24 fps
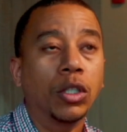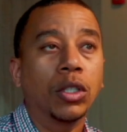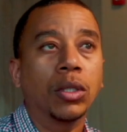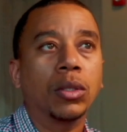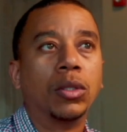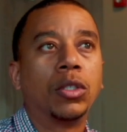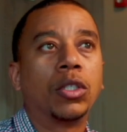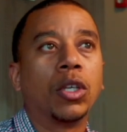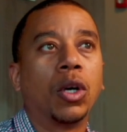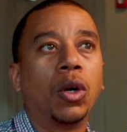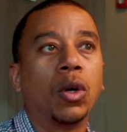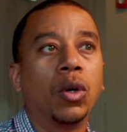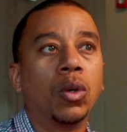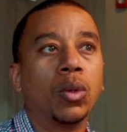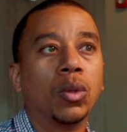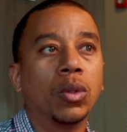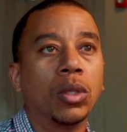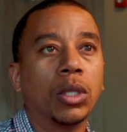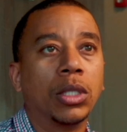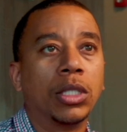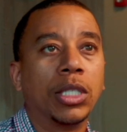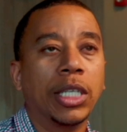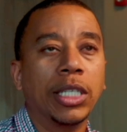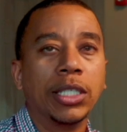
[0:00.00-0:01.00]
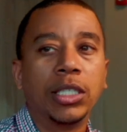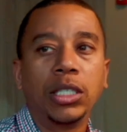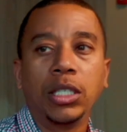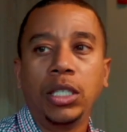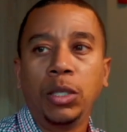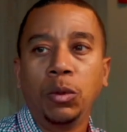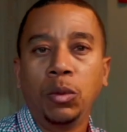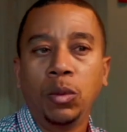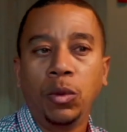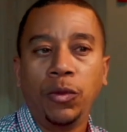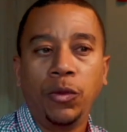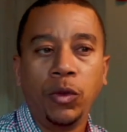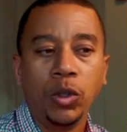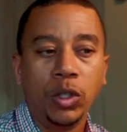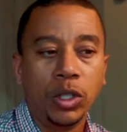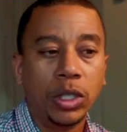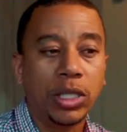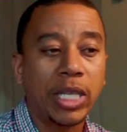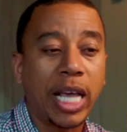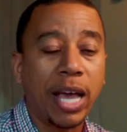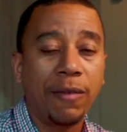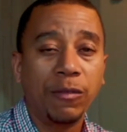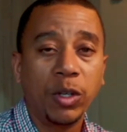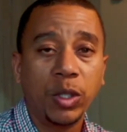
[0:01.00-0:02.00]
So essentially, if you
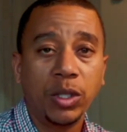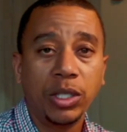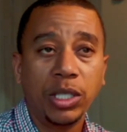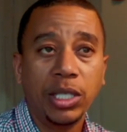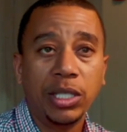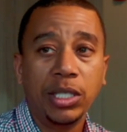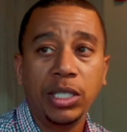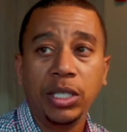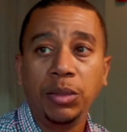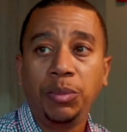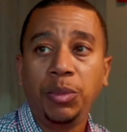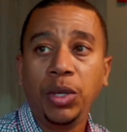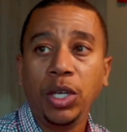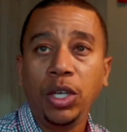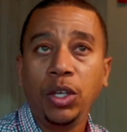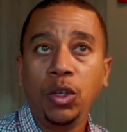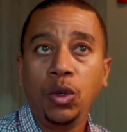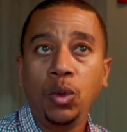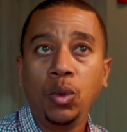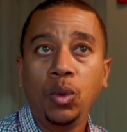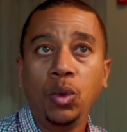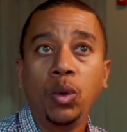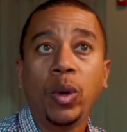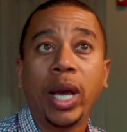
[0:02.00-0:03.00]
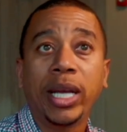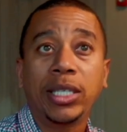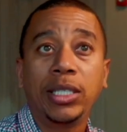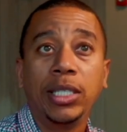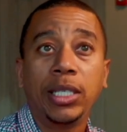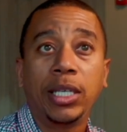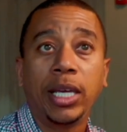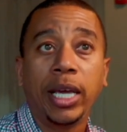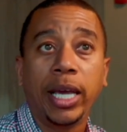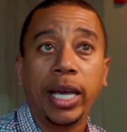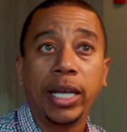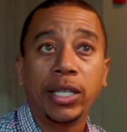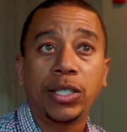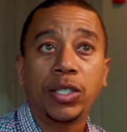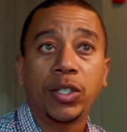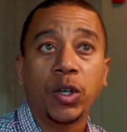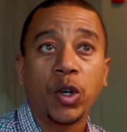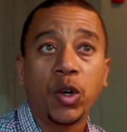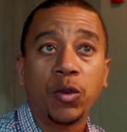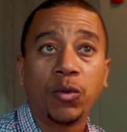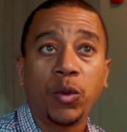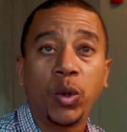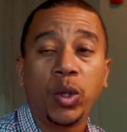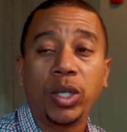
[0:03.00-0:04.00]
just have your CCP, you actually can
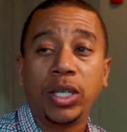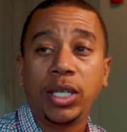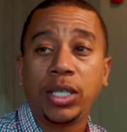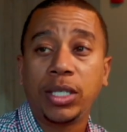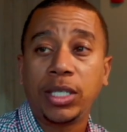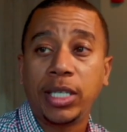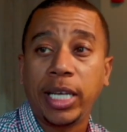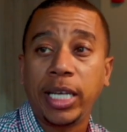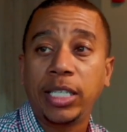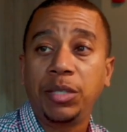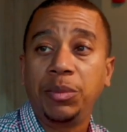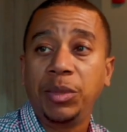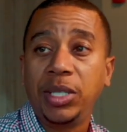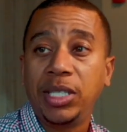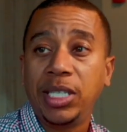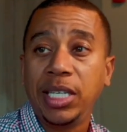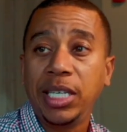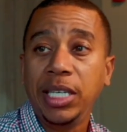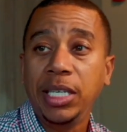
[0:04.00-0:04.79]
serve on an assessment team.